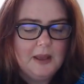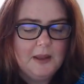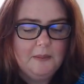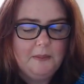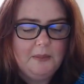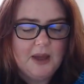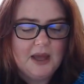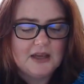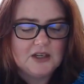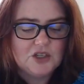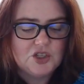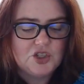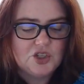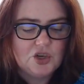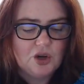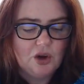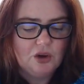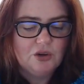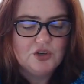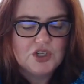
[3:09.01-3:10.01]
But
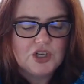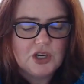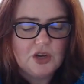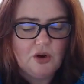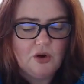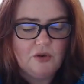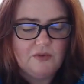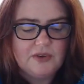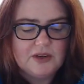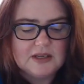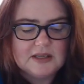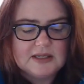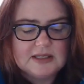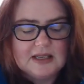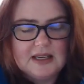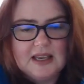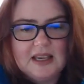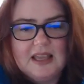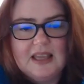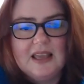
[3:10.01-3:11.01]
Shoji,
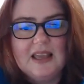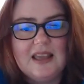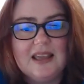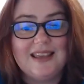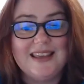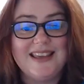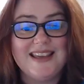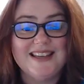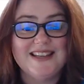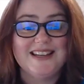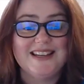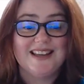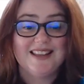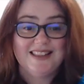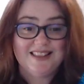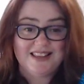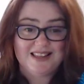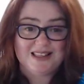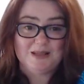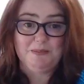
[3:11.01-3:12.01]
obviously,
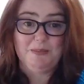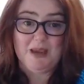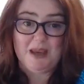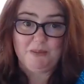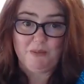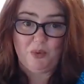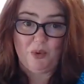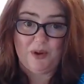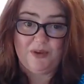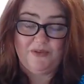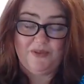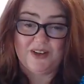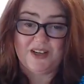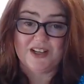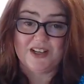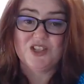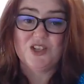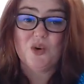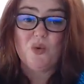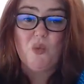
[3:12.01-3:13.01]
getting this bad boy
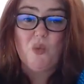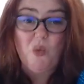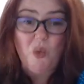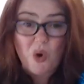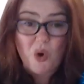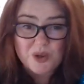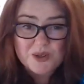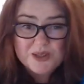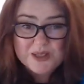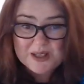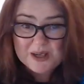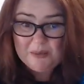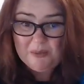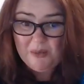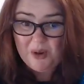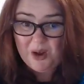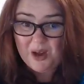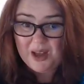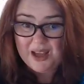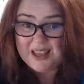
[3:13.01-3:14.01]
finished was
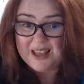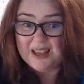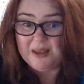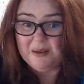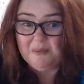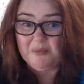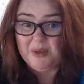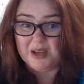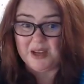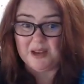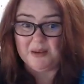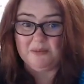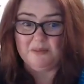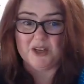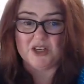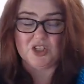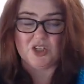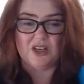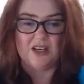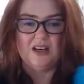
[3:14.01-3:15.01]
my big
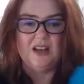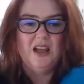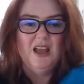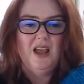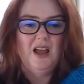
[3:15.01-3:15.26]
mission.